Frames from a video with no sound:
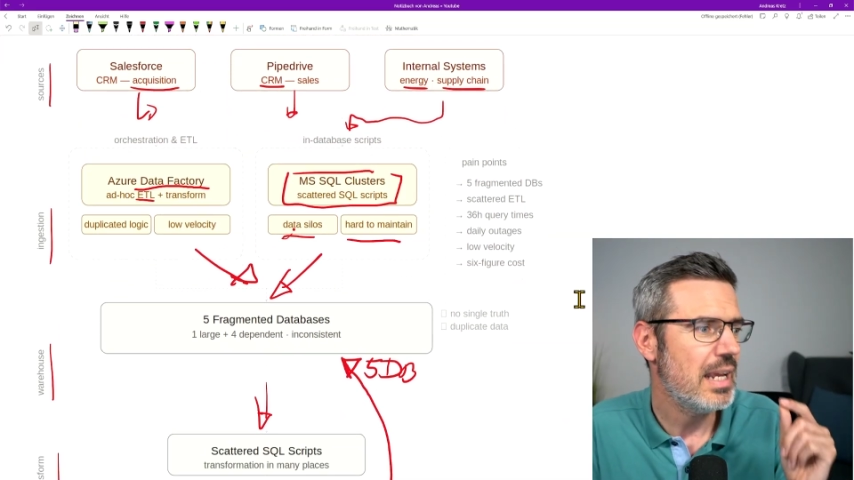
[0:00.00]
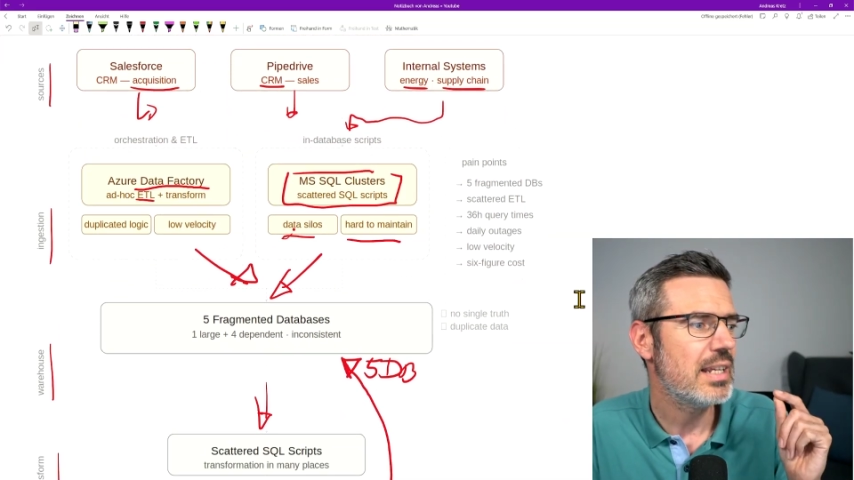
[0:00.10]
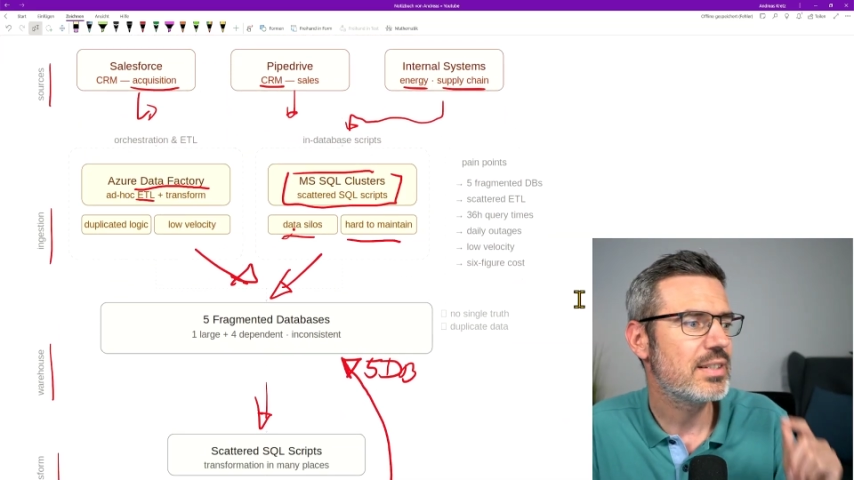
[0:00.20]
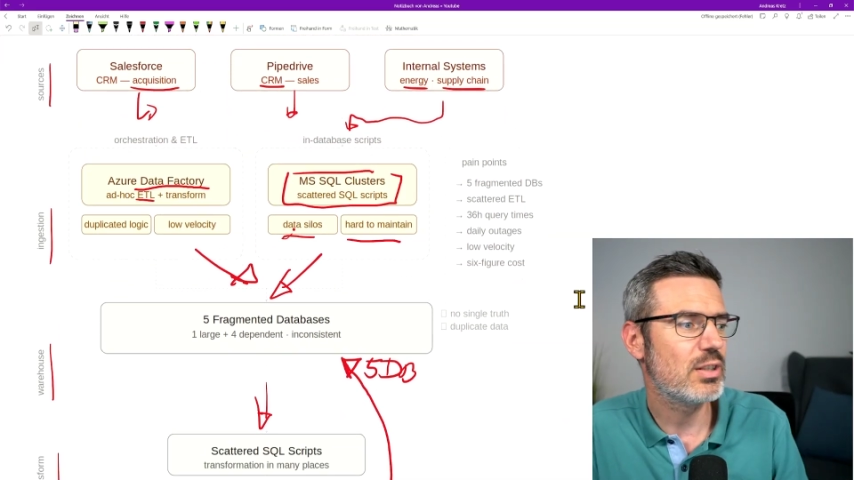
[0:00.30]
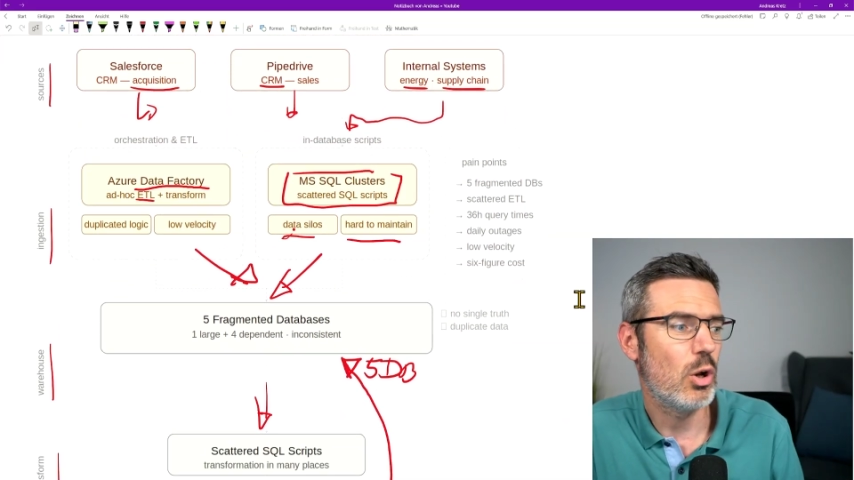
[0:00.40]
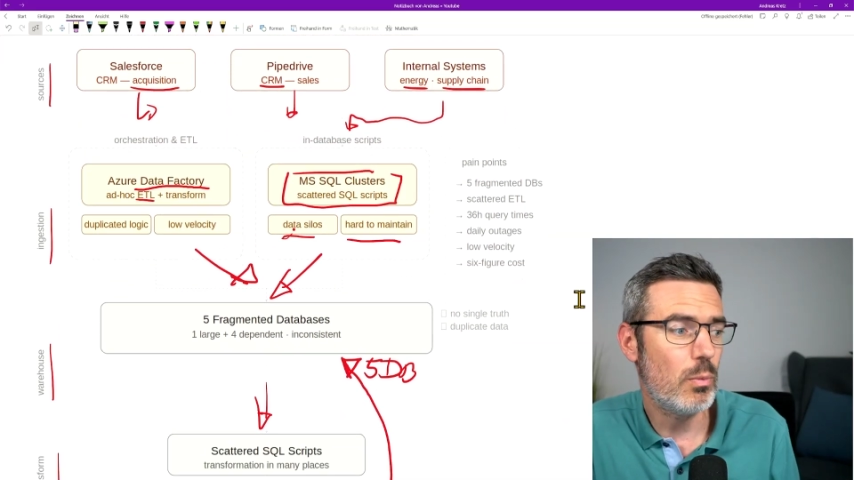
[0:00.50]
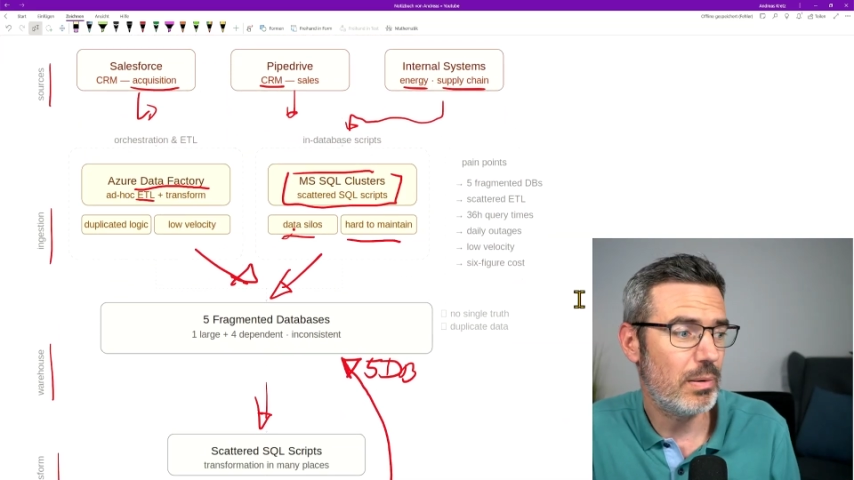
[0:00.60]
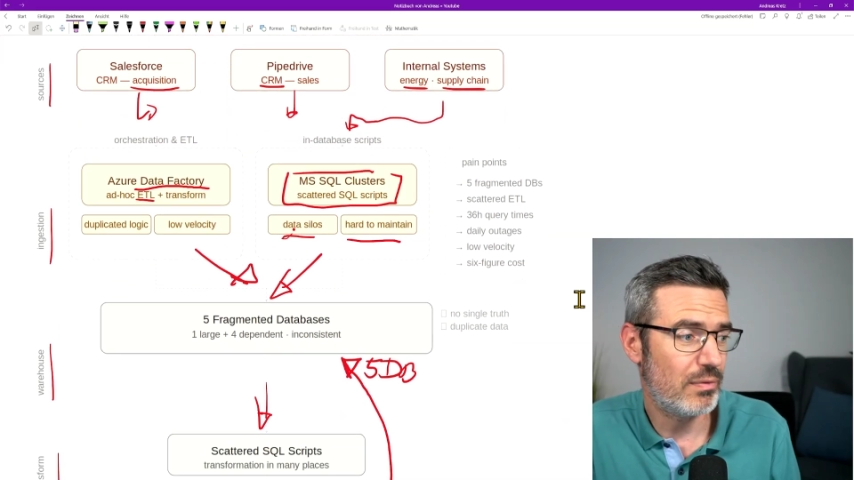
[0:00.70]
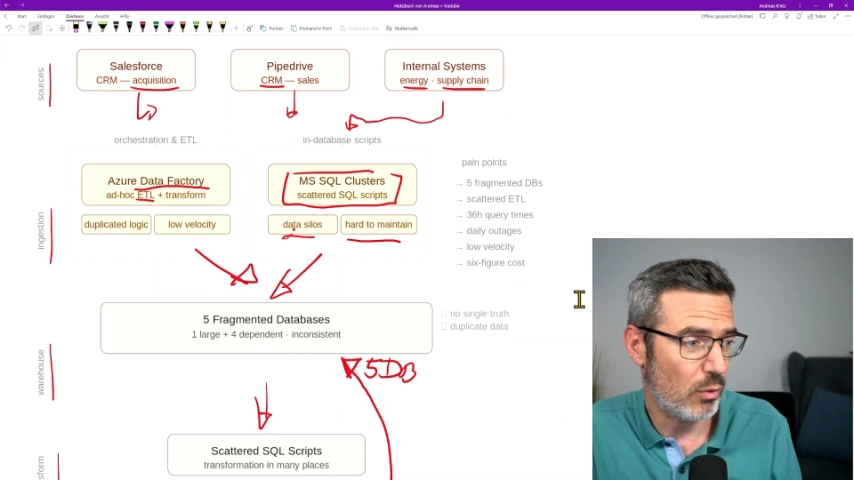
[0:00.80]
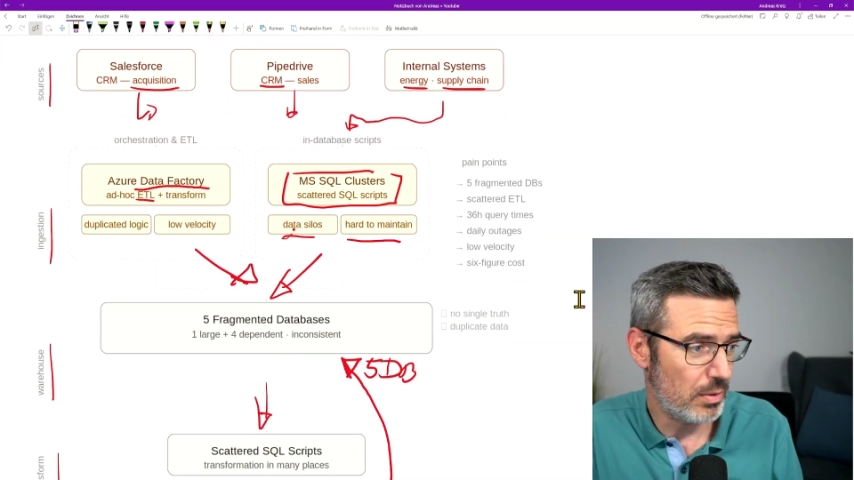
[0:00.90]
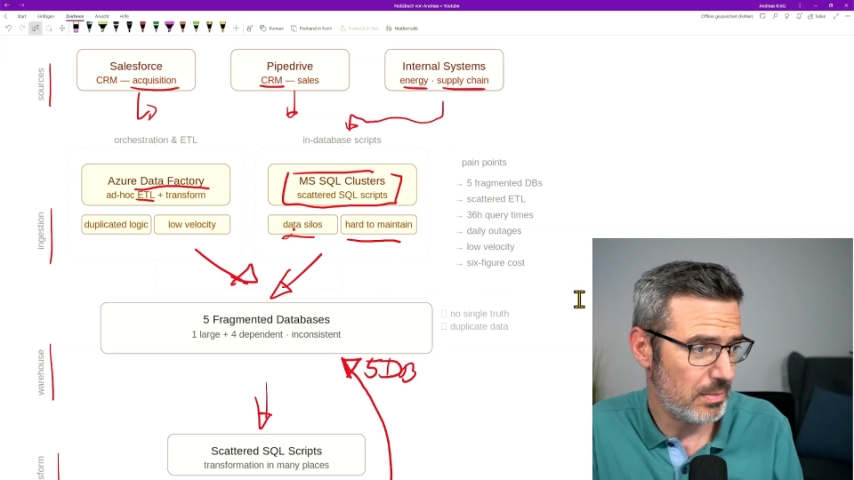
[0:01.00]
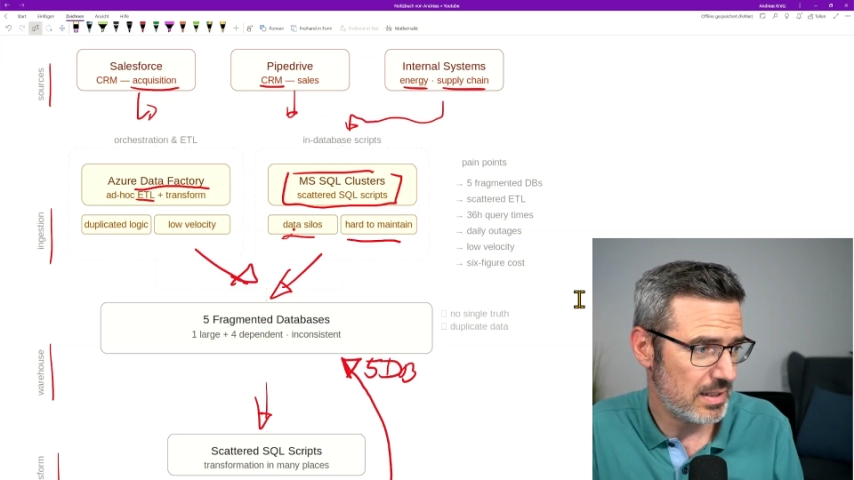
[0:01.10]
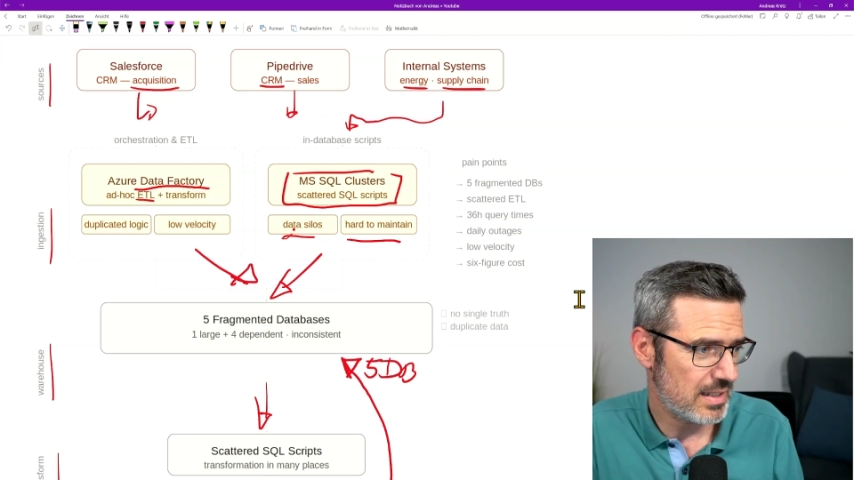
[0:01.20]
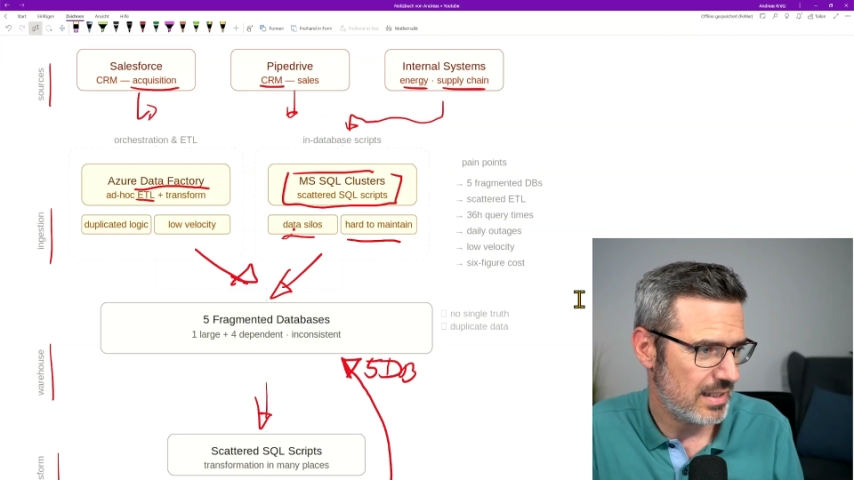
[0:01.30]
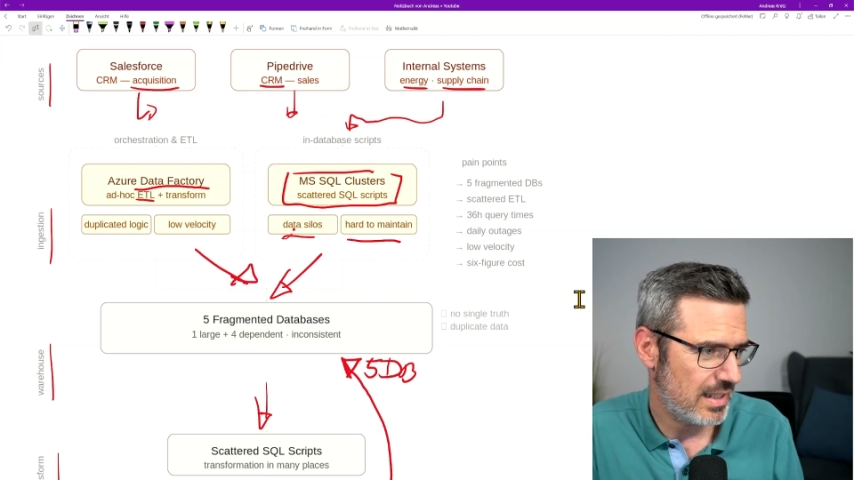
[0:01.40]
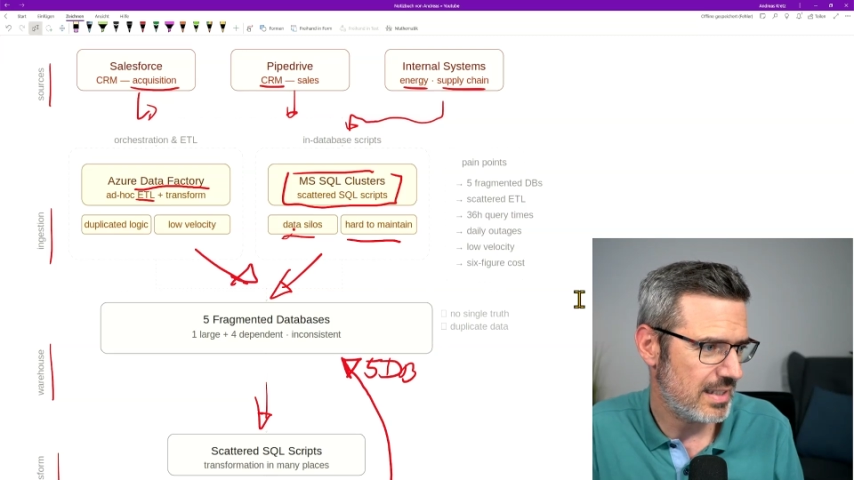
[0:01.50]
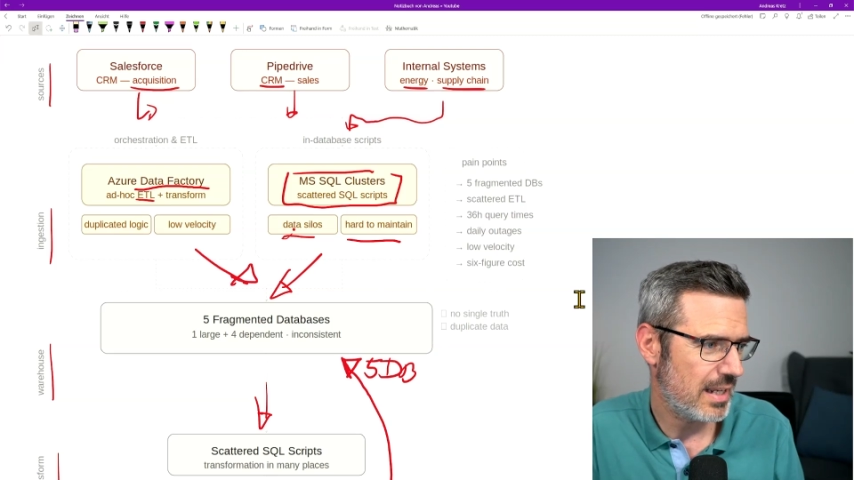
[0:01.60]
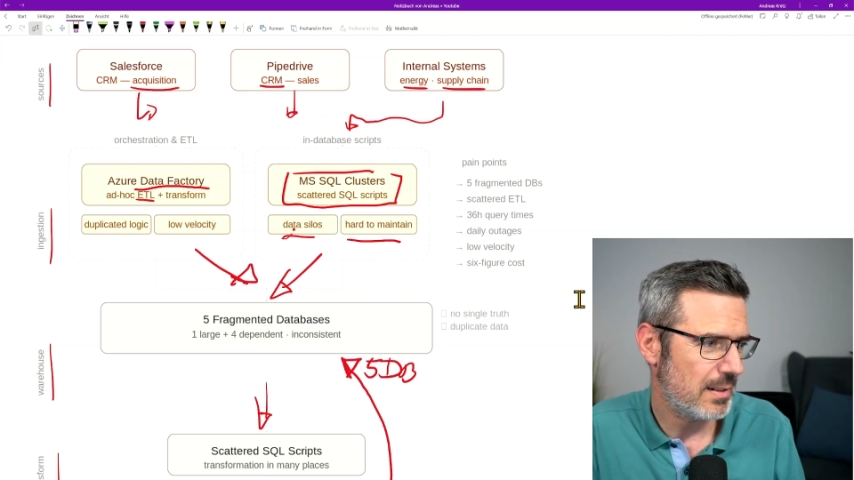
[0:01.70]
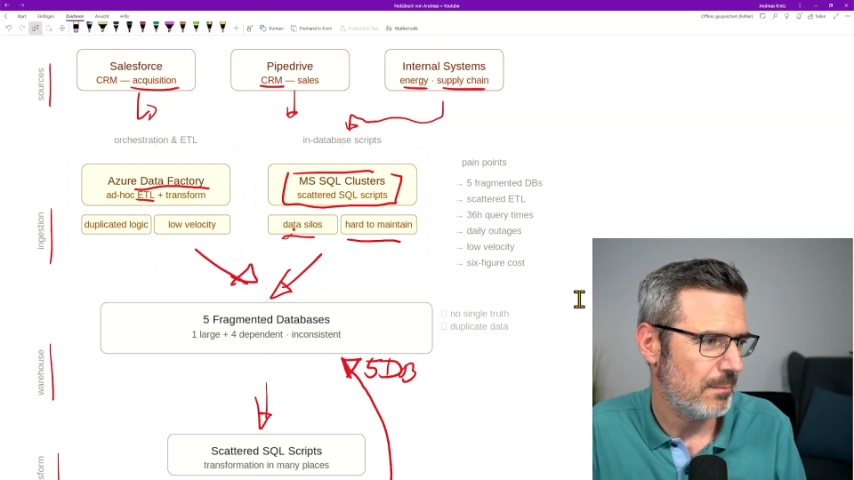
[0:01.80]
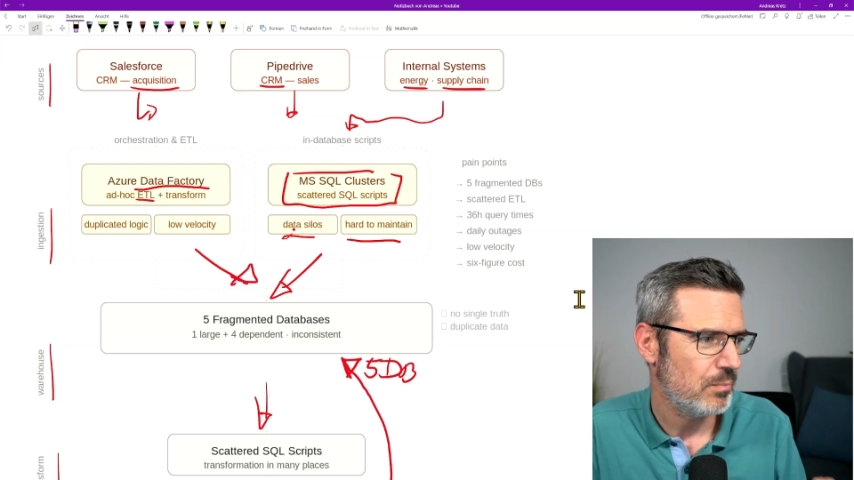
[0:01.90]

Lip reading: Slow performance, they said.